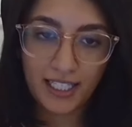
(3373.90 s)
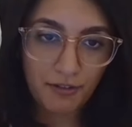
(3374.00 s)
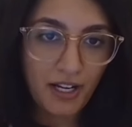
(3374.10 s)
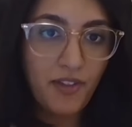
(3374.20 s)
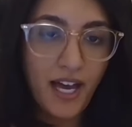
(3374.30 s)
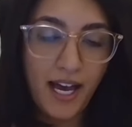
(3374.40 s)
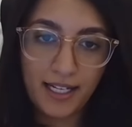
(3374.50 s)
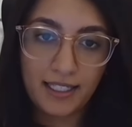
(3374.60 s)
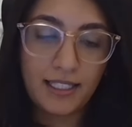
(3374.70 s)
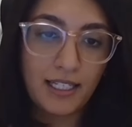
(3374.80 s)
in around
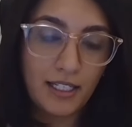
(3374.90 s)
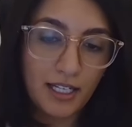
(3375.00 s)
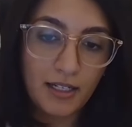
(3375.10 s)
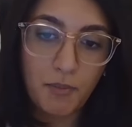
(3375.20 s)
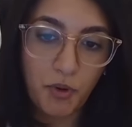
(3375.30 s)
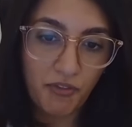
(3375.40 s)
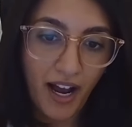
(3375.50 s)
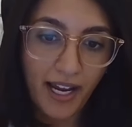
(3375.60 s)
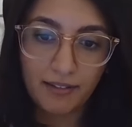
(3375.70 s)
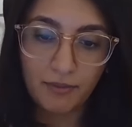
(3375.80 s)
that, and
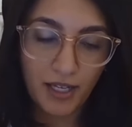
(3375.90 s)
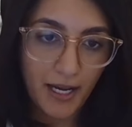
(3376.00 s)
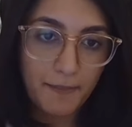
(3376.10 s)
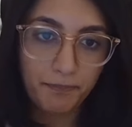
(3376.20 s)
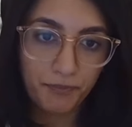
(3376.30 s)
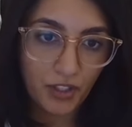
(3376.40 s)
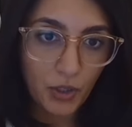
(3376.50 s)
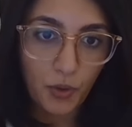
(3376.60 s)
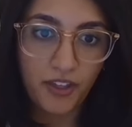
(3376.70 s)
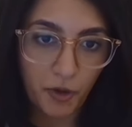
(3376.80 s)
provide,
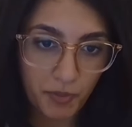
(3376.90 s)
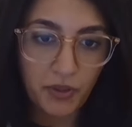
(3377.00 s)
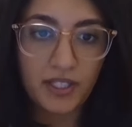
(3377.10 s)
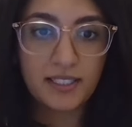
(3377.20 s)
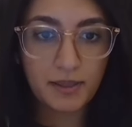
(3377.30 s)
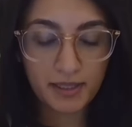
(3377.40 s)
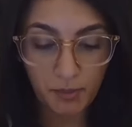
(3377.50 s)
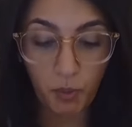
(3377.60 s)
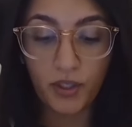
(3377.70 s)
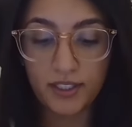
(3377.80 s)
therapeutic
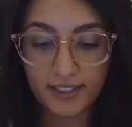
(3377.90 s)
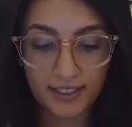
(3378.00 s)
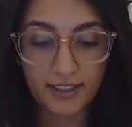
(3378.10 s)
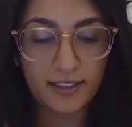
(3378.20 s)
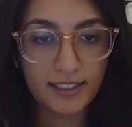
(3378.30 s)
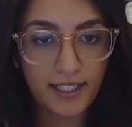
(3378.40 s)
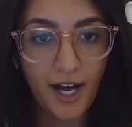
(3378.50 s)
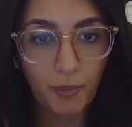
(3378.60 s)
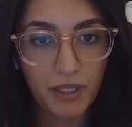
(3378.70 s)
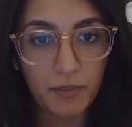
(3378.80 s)
supports to
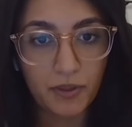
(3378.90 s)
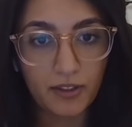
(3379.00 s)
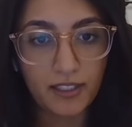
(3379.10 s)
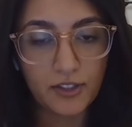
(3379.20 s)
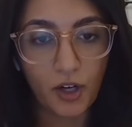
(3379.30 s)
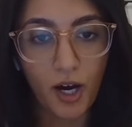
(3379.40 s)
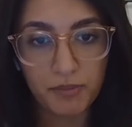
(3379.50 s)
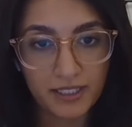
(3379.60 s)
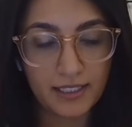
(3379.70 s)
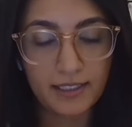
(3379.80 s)
help people
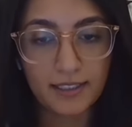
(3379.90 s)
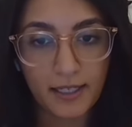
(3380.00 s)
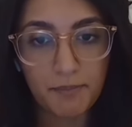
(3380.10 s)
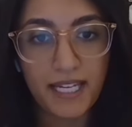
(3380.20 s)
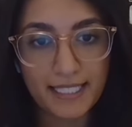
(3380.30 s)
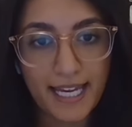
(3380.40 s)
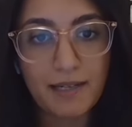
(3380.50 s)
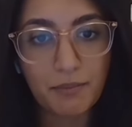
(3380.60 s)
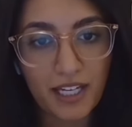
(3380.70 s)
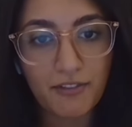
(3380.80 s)
adopt and
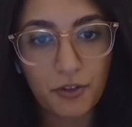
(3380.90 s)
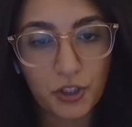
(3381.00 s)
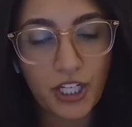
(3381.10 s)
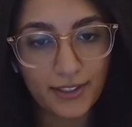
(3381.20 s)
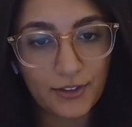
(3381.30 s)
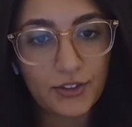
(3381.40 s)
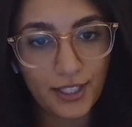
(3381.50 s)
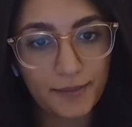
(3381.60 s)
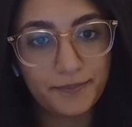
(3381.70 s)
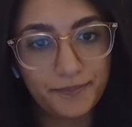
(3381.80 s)
maintain behavior change.
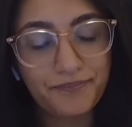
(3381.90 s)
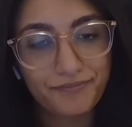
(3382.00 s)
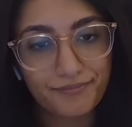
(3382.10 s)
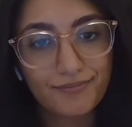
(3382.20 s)
Yeah.